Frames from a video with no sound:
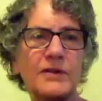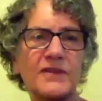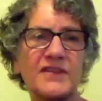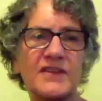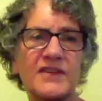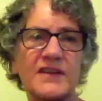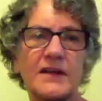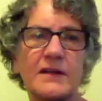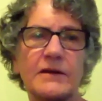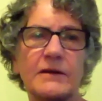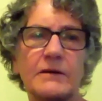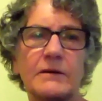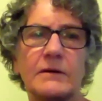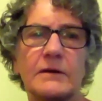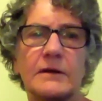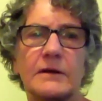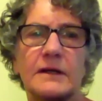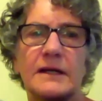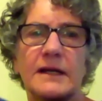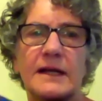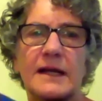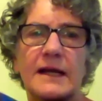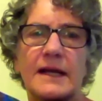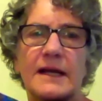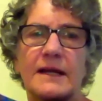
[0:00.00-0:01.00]
is here
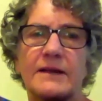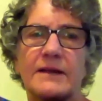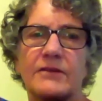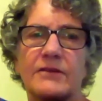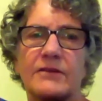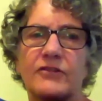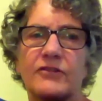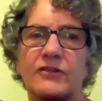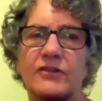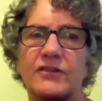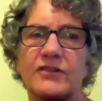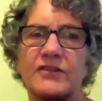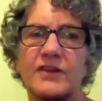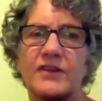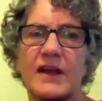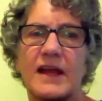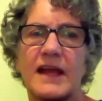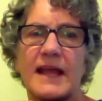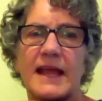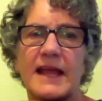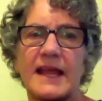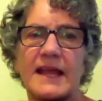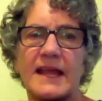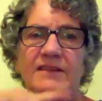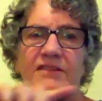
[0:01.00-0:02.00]
and just
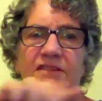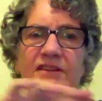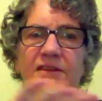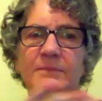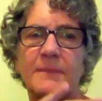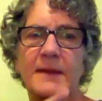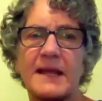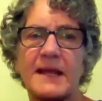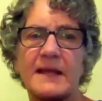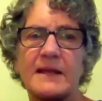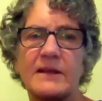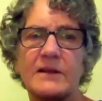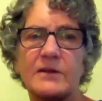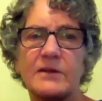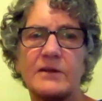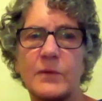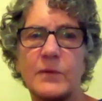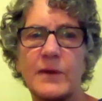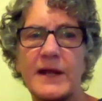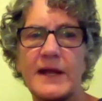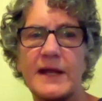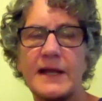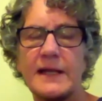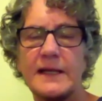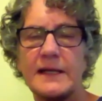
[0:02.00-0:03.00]
a handstand
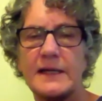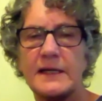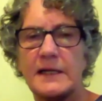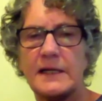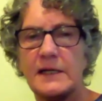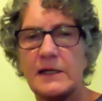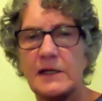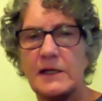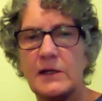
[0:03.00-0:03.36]
away.